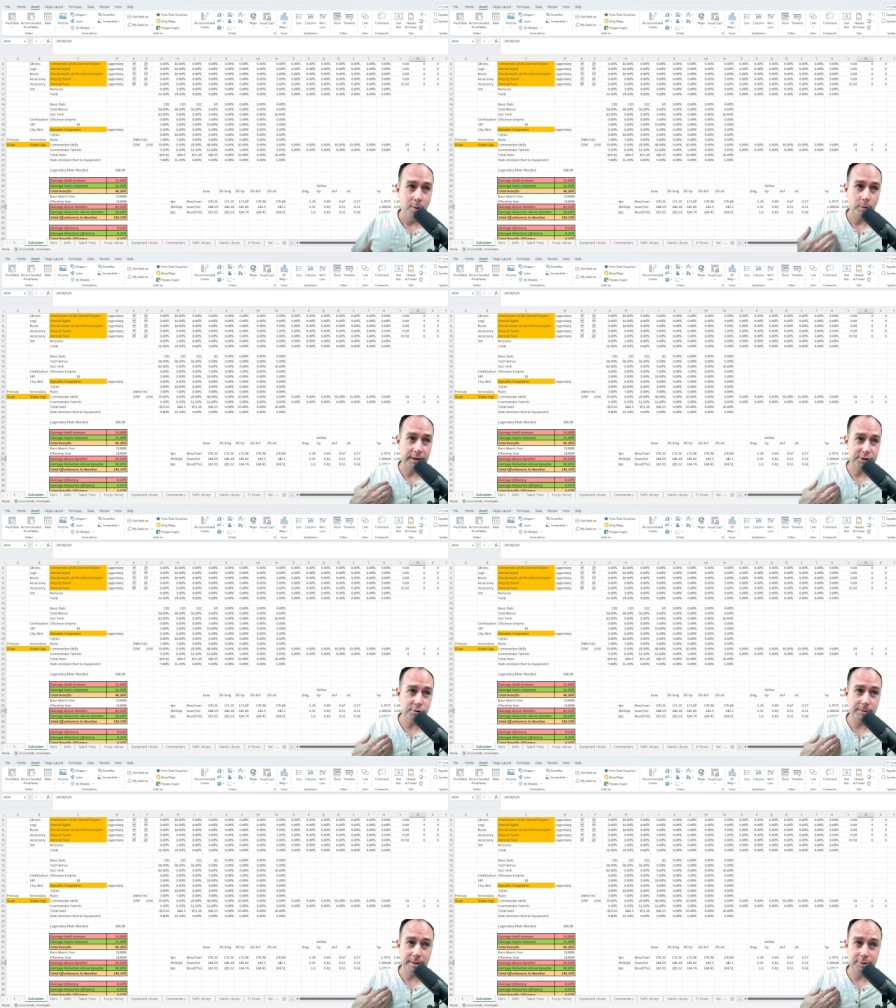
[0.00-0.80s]
What I
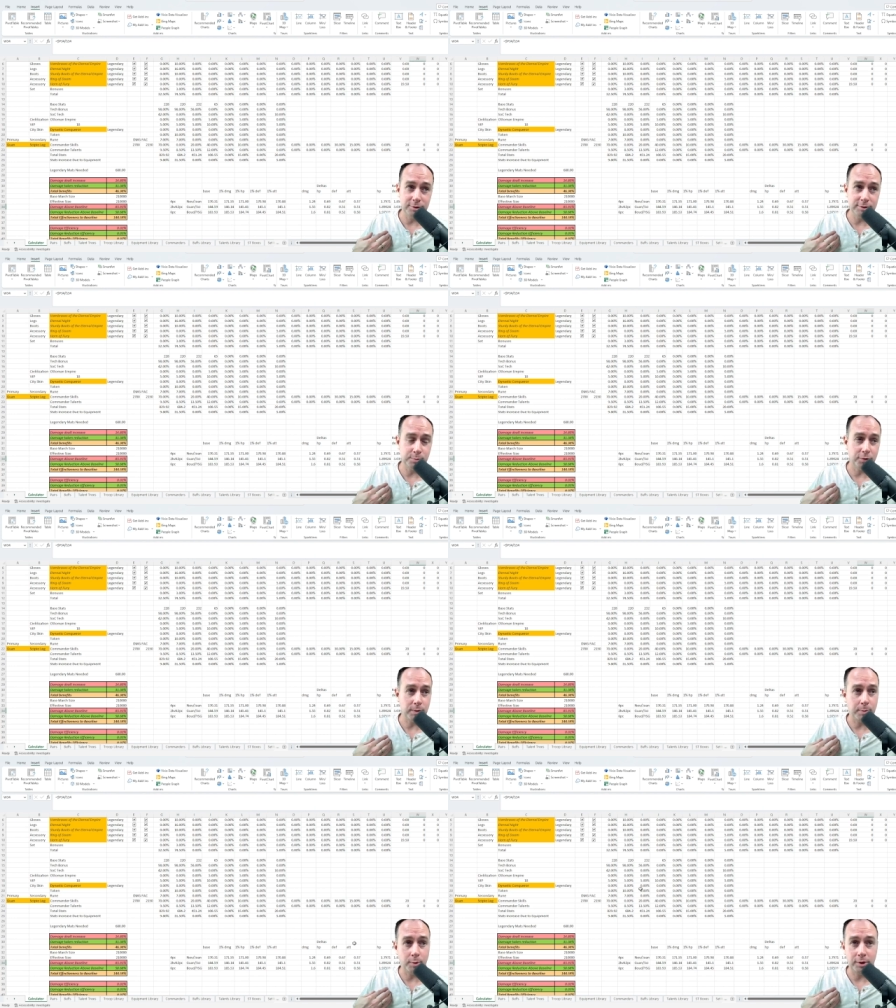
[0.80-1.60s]
should be able to do is put
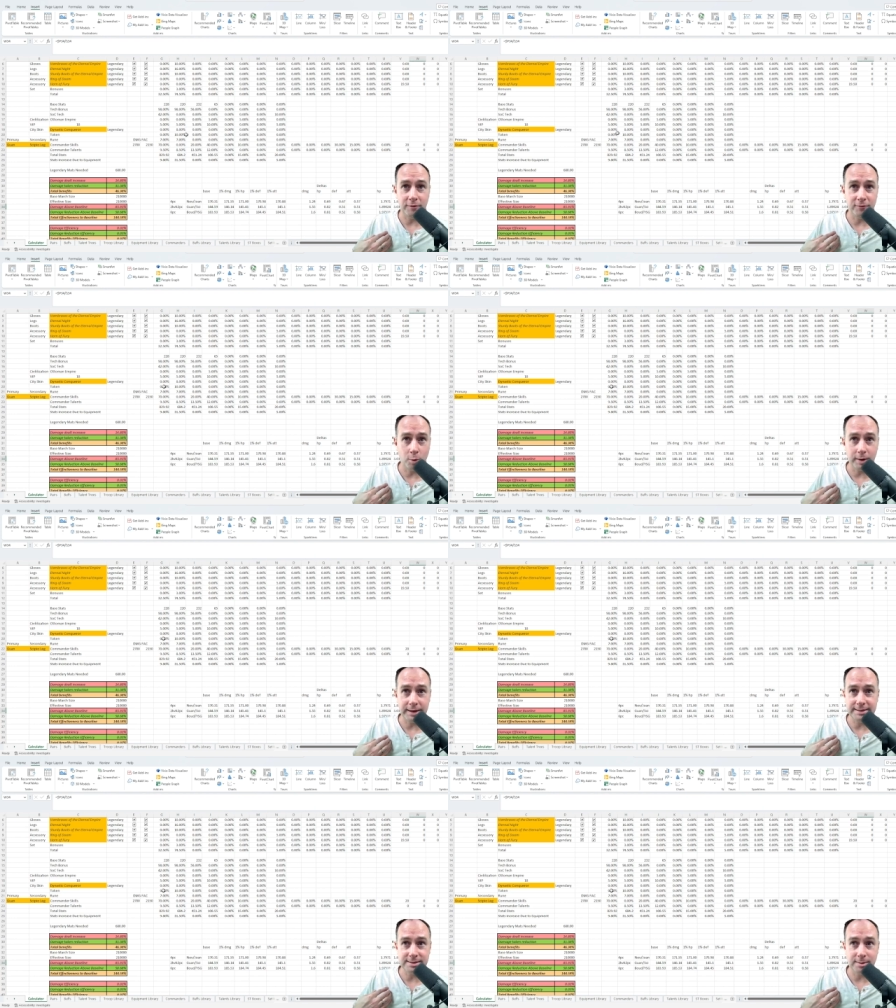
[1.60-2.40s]
3.04
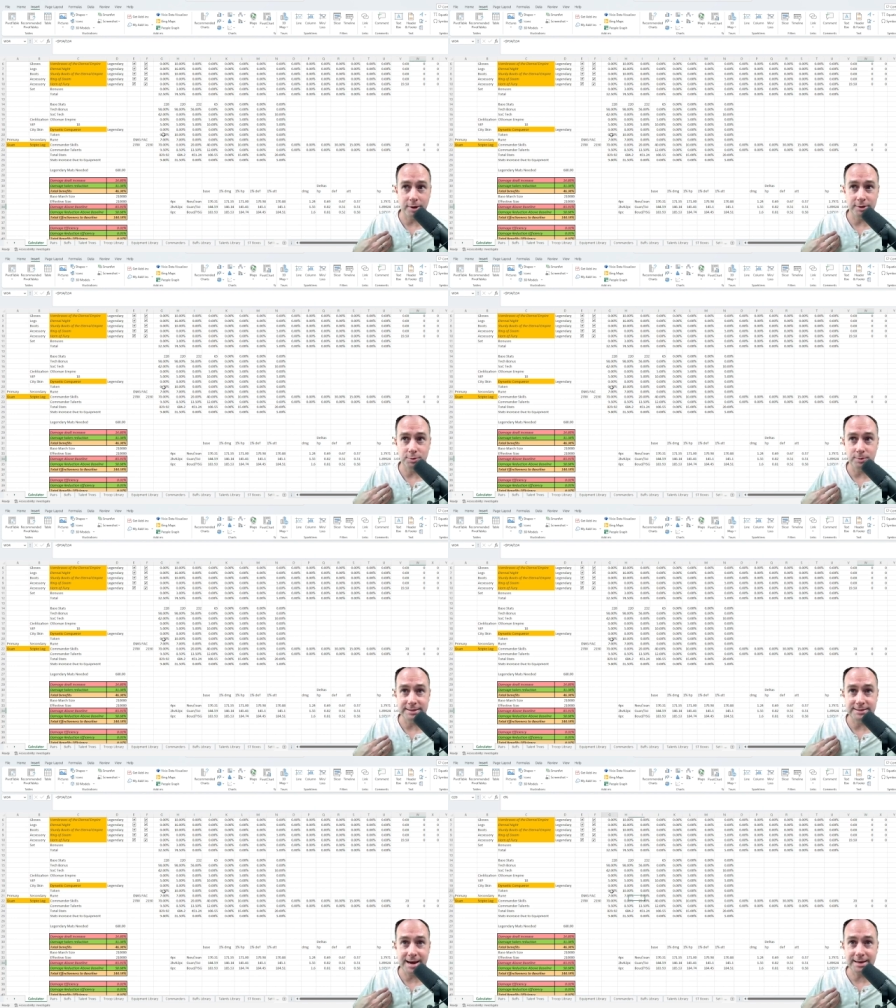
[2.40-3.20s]
in somewhere into
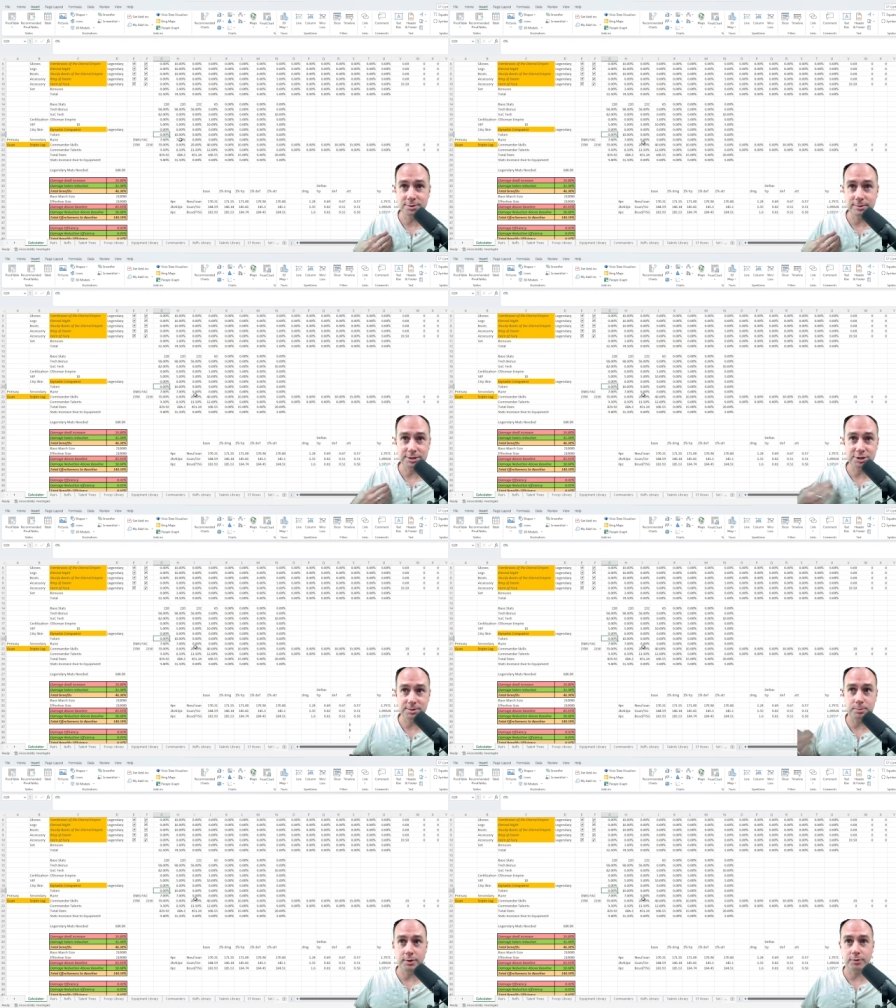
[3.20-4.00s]
an attack. So let's
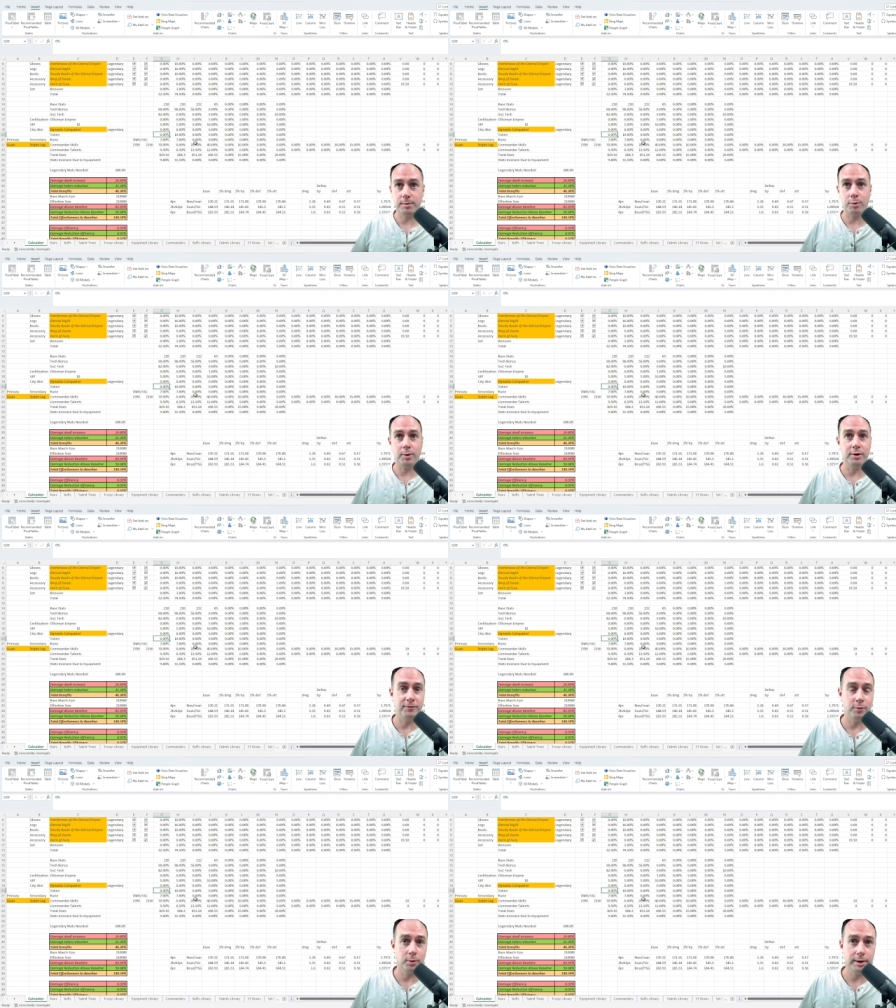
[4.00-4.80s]
just put
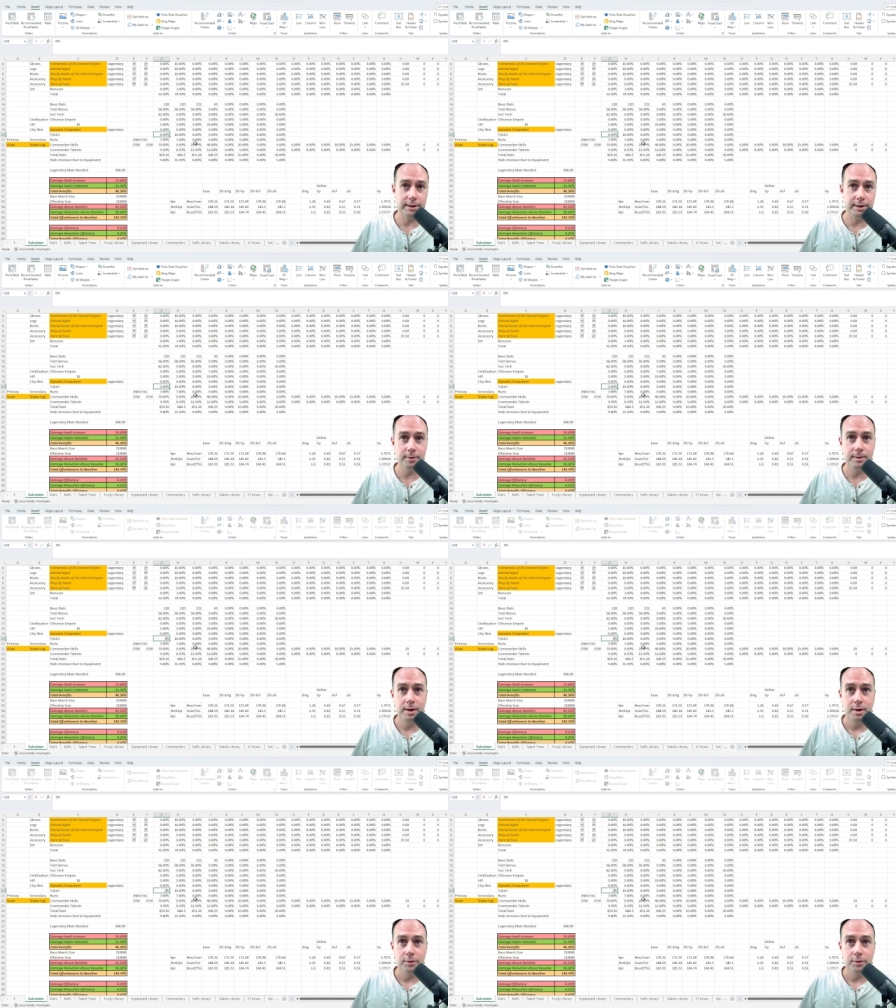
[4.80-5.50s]
3.04 in here.